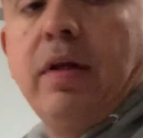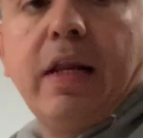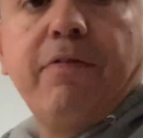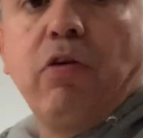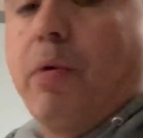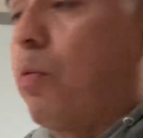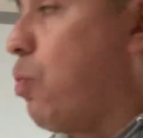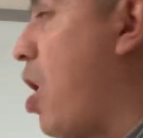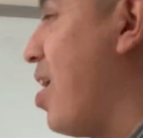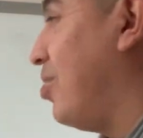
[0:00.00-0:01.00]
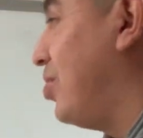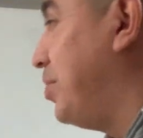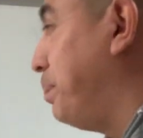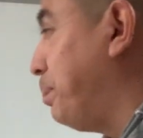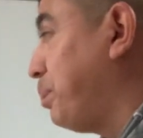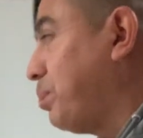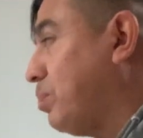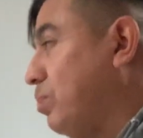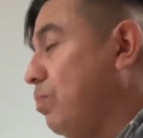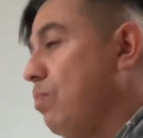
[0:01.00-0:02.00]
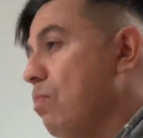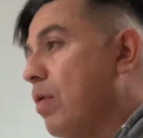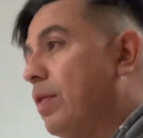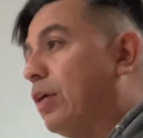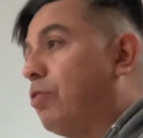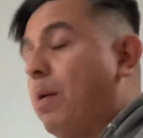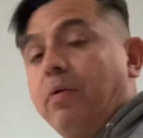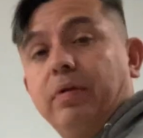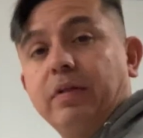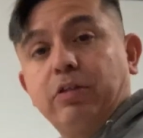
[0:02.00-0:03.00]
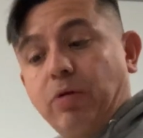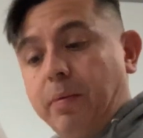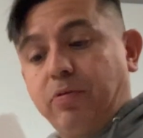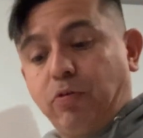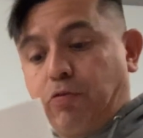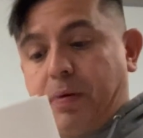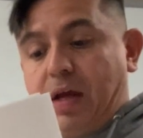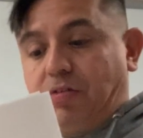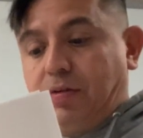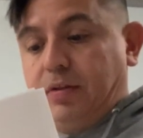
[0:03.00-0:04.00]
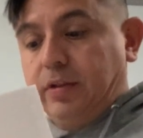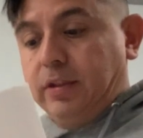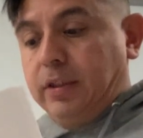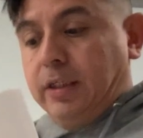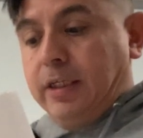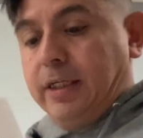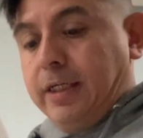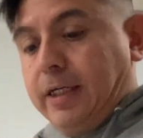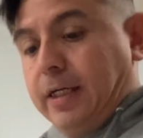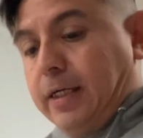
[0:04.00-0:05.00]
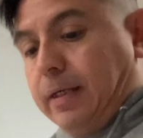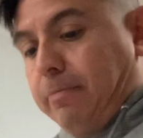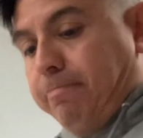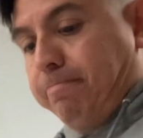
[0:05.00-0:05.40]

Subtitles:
leftover rocks that travel through space. So